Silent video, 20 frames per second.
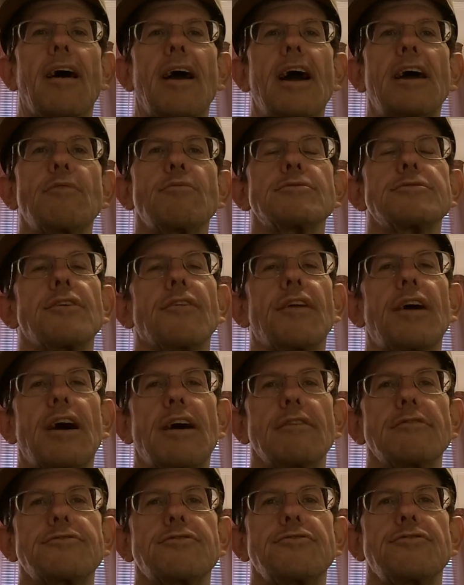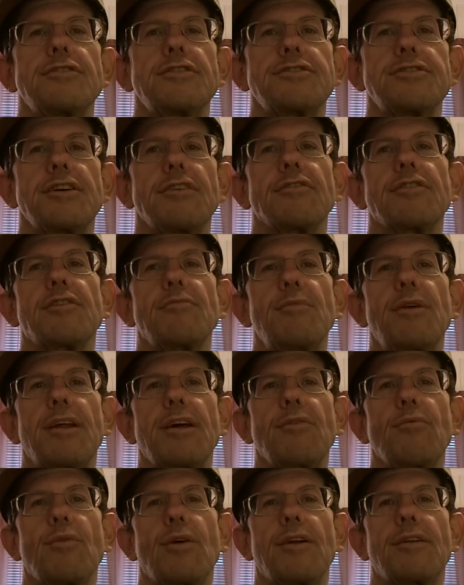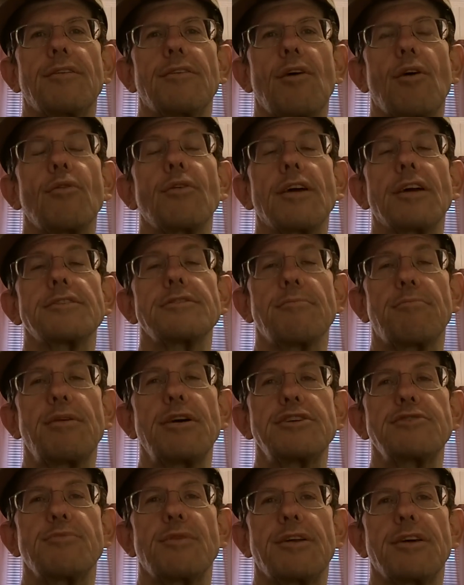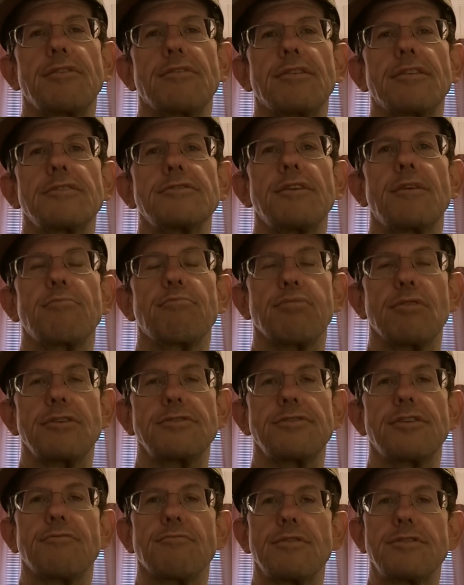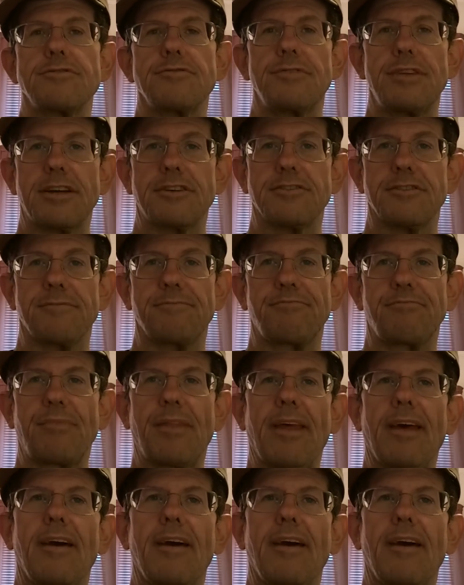and was on the House Judiciary Committee when holding its impeachment hearings on President Richard Nixon.